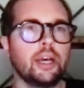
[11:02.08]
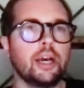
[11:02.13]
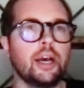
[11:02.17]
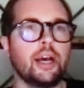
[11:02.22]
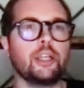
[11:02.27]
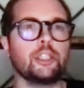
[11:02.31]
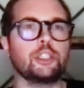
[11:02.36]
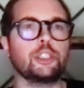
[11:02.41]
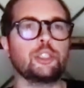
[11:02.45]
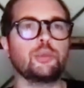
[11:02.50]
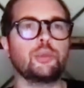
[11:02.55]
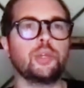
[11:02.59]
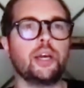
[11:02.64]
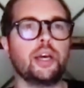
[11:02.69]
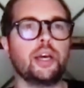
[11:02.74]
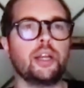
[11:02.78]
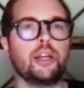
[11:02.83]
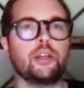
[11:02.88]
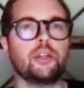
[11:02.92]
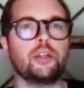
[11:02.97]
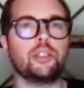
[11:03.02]
So we
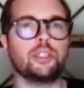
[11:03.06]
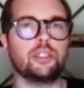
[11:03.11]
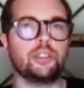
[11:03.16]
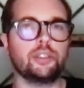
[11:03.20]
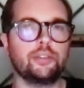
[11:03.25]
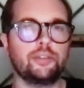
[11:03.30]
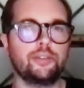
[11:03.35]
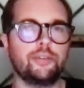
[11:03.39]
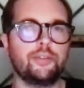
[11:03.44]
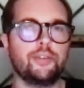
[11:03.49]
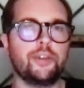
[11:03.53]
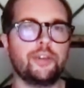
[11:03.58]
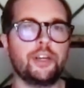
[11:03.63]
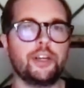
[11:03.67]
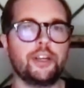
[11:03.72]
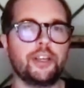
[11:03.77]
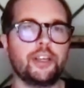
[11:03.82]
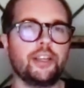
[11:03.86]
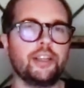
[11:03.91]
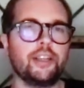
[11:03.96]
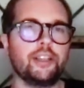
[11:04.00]
had our
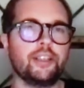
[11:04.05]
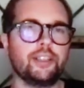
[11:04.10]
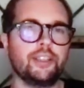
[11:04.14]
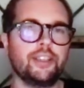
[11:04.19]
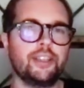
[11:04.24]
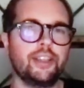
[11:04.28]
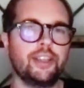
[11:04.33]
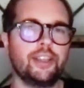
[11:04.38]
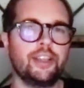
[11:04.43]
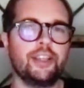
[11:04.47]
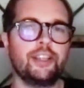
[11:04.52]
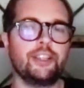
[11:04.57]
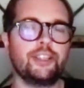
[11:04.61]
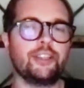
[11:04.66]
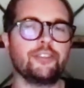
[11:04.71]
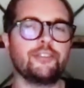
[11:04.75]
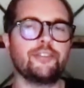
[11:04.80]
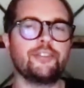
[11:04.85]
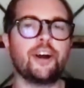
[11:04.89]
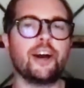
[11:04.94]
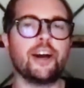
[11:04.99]
very
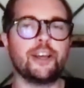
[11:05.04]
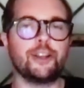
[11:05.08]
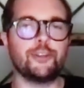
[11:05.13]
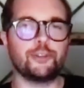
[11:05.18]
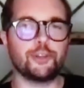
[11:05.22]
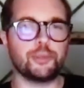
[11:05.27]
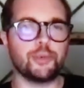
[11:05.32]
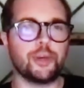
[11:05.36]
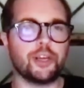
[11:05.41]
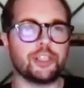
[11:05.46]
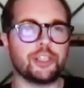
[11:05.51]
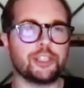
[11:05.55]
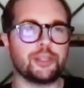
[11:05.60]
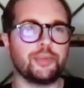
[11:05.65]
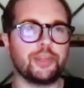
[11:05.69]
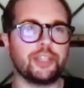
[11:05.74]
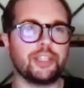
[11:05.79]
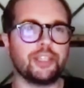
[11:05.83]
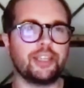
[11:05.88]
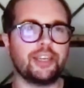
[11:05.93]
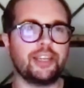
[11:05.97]
defined
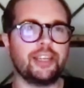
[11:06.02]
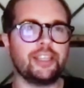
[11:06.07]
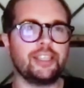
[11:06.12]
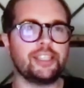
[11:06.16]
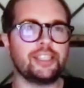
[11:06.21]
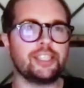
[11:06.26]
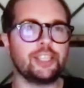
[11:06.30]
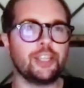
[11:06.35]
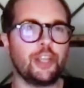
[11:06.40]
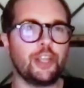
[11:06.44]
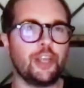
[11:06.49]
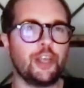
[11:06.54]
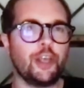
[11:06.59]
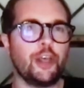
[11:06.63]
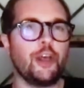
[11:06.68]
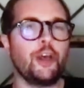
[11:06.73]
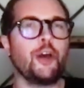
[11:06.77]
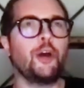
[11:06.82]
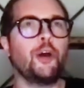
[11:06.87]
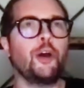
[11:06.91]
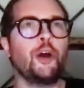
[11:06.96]
responsibilities.
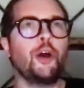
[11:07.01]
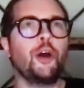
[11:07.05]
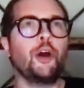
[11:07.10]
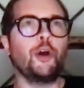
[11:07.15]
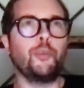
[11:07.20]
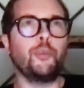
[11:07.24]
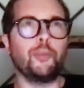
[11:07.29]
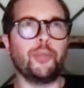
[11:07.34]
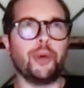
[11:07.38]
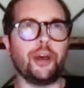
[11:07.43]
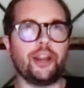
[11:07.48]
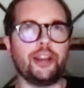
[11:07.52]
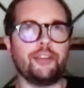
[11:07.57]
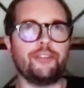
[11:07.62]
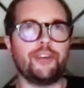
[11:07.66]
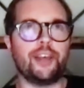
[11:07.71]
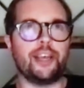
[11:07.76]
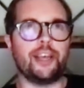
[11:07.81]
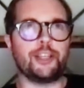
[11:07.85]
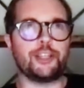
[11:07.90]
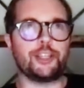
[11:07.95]
But
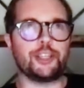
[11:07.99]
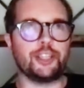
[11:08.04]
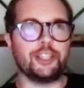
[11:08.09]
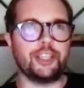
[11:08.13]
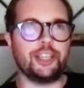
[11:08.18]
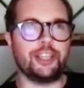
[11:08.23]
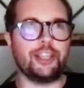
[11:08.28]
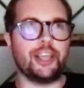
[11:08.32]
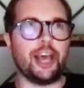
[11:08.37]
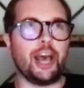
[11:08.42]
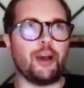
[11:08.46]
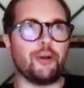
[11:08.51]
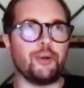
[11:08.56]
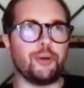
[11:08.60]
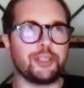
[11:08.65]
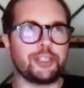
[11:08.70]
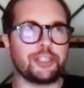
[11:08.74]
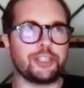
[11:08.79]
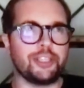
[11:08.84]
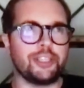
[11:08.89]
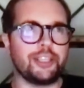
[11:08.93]
eventually, that
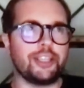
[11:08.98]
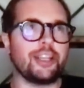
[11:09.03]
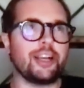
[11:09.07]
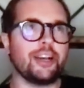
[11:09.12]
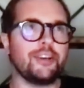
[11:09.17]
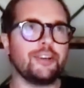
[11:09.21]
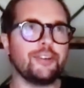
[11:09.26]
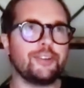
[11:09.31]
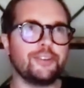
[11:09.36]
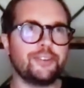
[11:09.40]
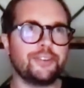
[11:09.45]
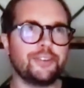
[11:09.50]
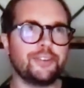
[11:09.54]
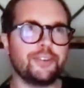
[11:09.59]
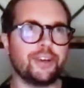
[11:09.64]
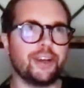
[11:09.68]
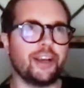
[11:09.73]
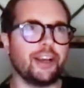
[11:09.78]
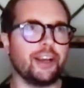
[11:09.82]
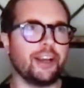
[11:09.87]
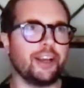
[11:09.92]
wasn't enough
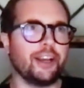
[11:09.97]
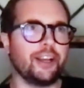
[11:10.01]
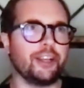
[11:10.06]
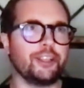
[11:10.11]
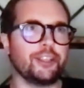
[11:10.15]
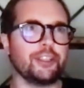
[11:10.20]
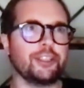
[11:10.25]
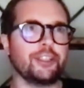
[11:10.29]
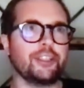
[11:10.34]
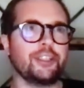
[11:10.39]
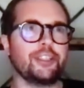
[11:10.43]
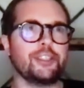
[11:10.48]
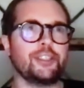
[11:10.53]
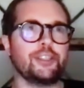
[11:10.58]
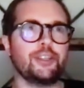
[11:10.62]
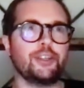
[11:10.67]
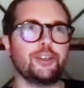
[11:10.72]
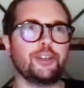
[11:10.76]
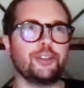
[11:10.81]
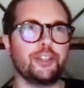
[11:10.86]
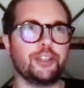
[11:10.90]
because
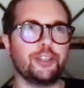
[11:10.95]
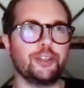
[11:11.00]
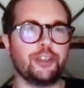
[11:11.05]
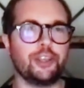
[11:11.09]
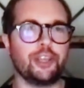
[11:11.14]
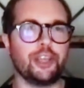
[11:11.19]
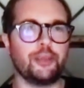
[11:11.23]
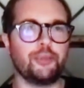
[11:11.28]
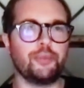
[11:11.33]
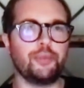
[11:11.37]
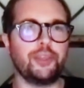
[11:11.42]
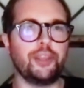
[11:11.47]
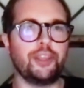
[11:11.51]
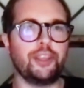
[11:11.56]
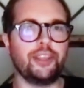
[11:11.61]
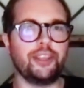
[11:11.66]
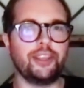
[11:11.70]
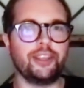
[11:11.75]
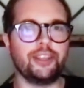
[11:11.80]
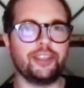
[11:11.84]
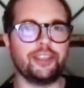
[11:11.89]
like you can't
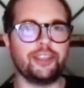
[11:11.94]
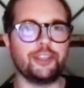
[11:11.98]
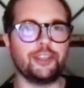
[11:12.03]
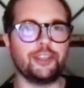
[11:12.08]
be a